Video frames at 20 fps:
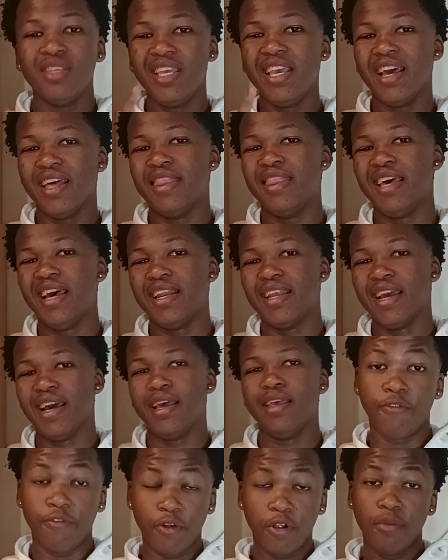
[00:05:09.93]
Yeah, that guy.
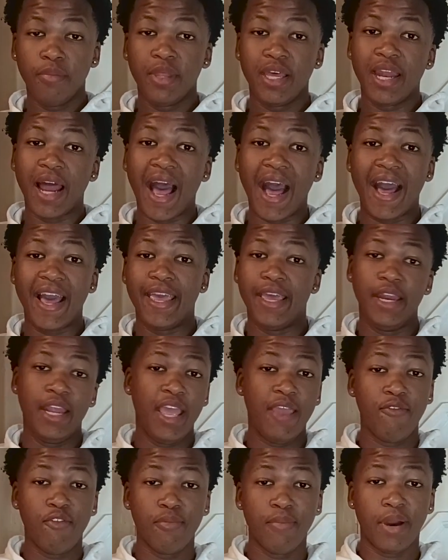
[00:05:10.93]
The film that I and
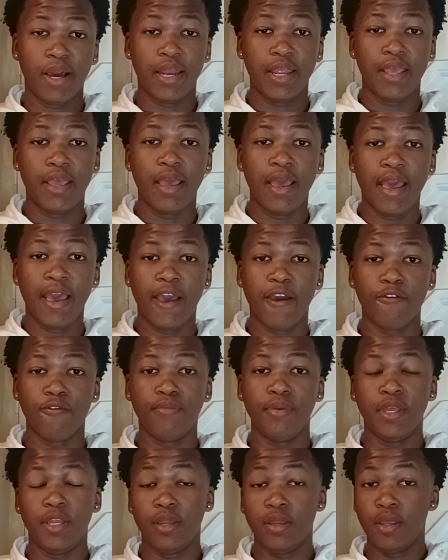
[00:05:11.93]
everybody have
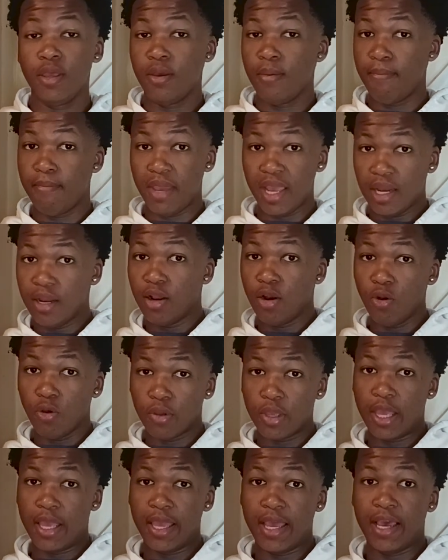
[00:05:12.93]
been mainly
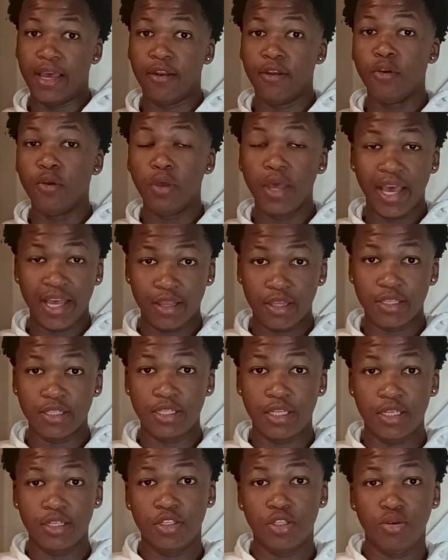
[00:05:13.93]
looking at this
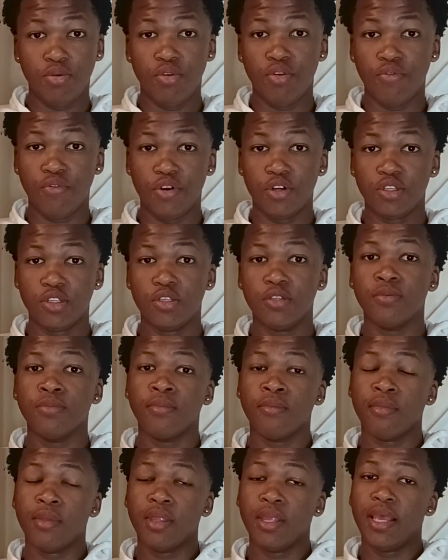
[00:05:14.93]
DC universe
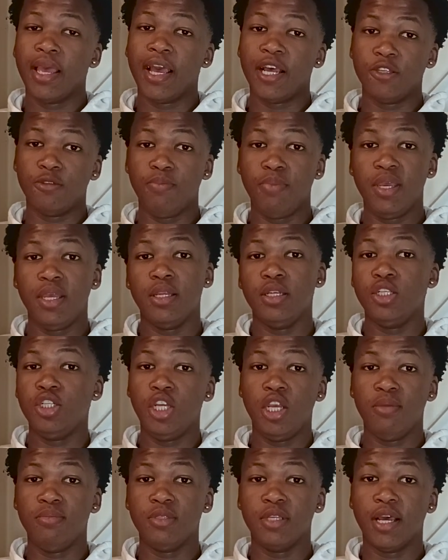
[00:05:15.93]
has been
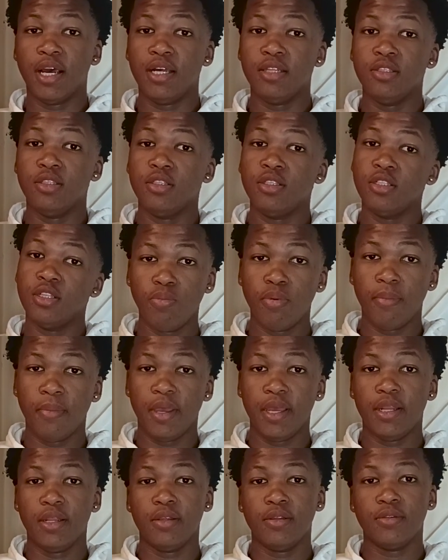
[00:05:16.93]
James Gunn's
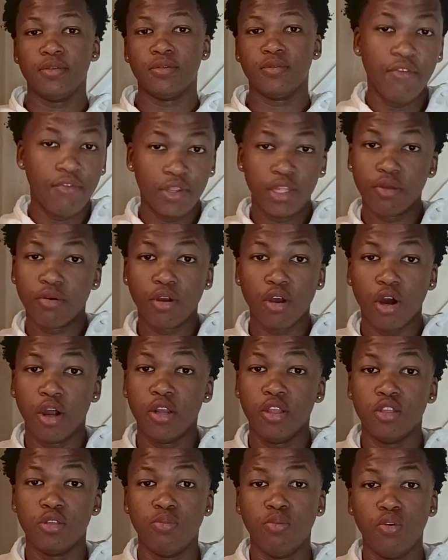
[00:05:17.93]
Superman. Everything I've done
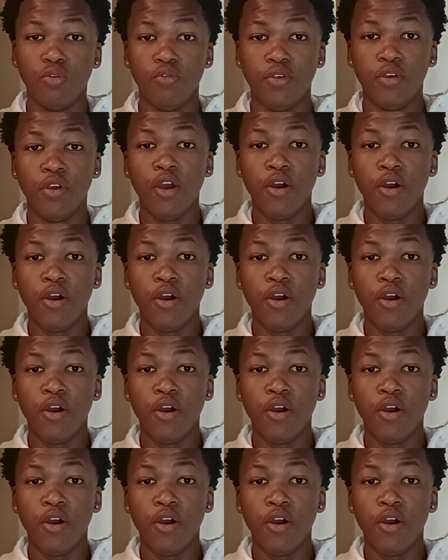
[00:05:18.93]
in this movie,